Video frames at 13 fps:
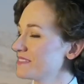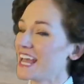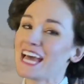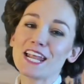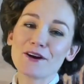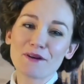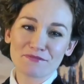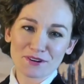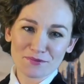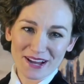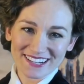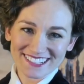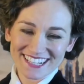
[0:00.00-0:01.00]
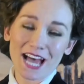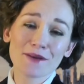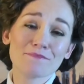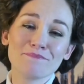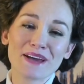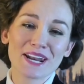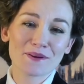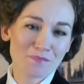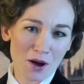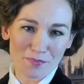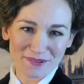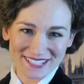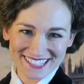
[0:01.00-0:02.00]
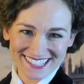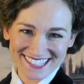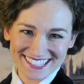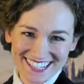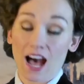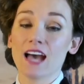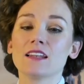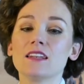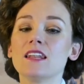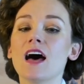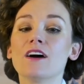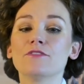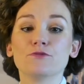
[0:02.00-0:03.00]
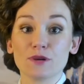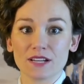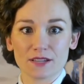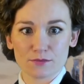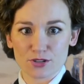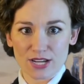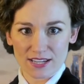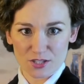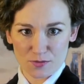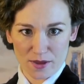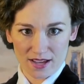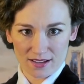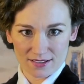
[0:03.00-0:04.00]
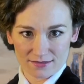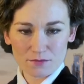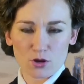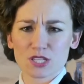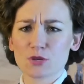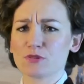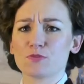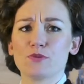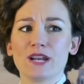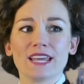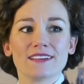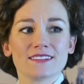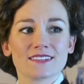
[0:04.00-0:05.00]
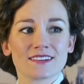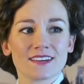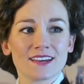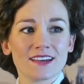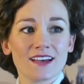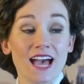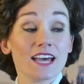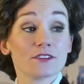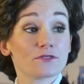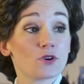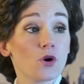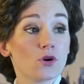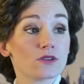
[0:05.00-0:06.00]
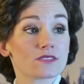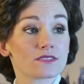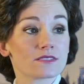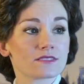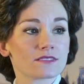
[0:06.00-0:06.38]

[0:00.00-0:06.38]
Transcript: Hello, everyone. I'm Mary Poppins. I love William Shakespeare because he was brilliant and, of course,